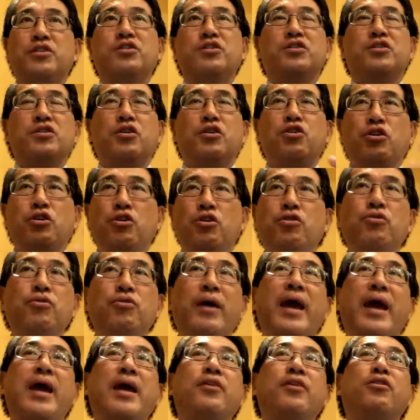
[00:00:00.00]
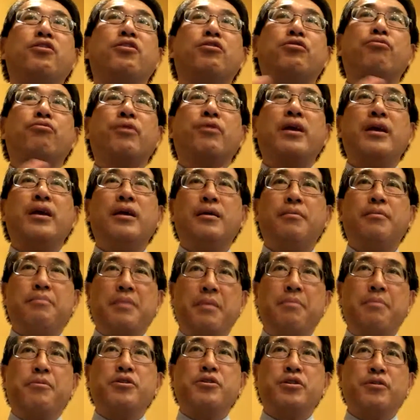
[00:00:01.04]
you and 3
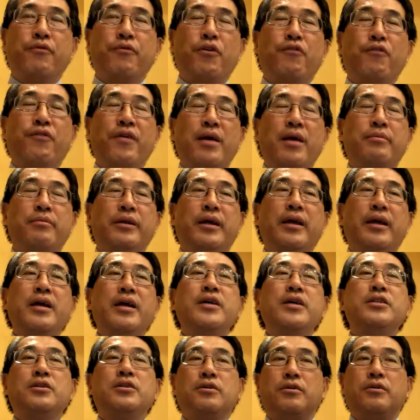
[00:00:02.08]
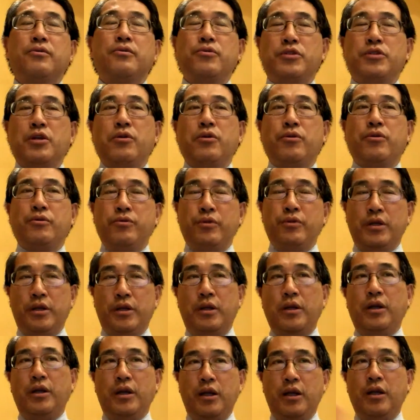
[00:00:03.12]
members of your family. So
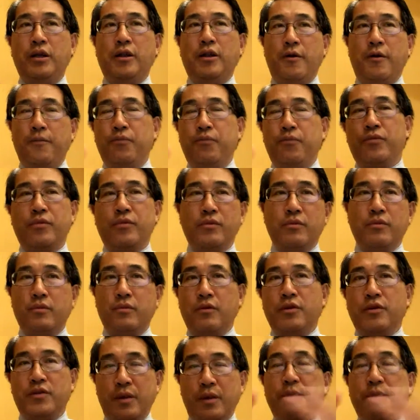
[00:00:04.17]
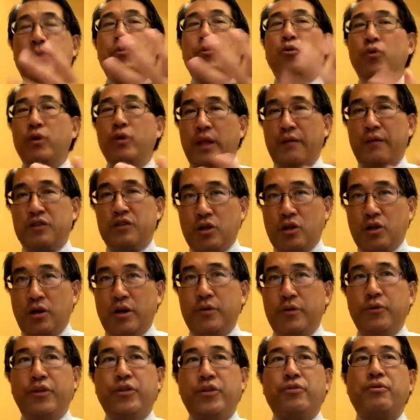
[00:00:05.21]
you know, some people will have started
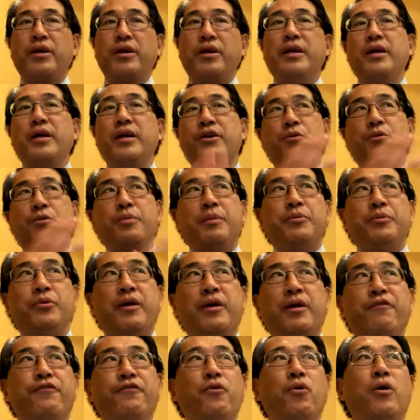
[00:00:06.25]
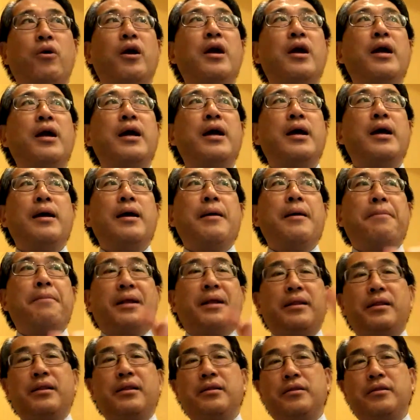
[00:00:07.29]
with 3, other people will have 4.
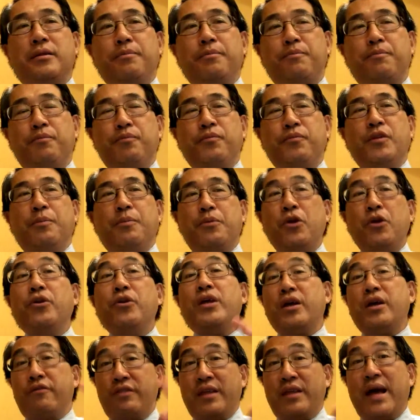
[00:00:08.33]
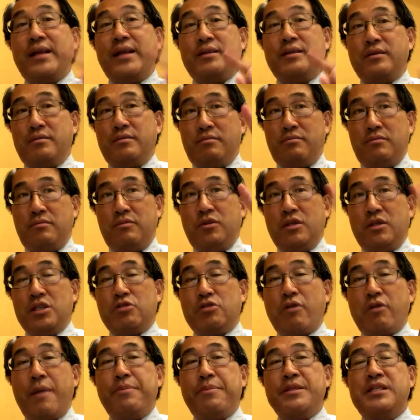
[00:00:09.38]
But the beauty of that
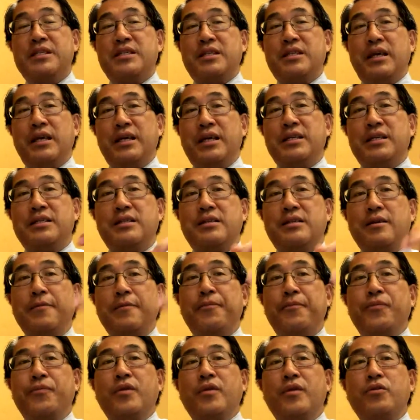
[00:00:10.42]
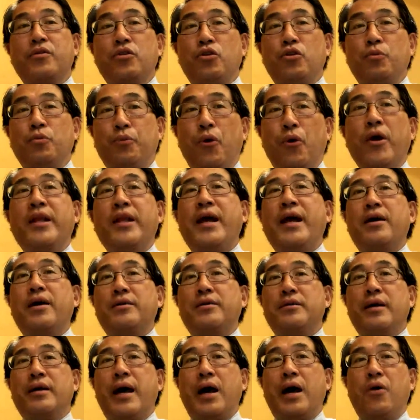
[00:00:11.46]
discrepancy is you point out
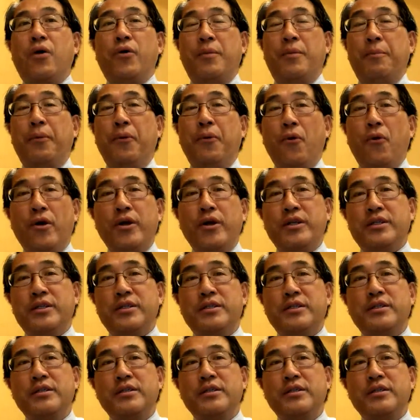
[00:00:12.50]
how important